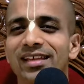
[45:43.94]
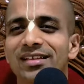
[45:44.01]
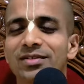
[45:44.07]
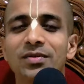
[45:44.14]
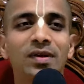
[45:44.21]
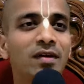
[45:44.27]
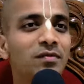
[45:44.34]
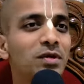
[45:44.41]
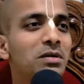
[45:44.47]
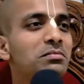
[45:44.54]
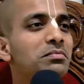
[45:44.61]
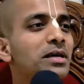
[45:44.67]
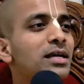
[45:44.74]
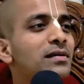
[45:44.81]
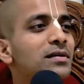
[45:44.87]
So we have to
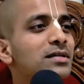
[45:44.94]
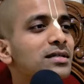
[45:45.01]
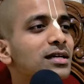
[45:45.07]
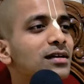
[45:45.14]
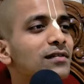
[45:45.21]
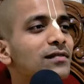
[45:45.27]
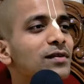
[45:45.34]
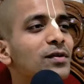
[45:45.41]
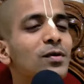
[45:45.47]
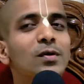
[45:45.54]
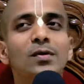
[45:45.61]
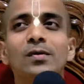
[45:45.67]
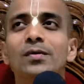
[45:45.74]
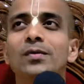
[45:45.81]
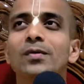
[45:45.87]
compare ourselves, I
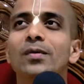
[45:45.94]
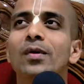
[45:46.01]
don't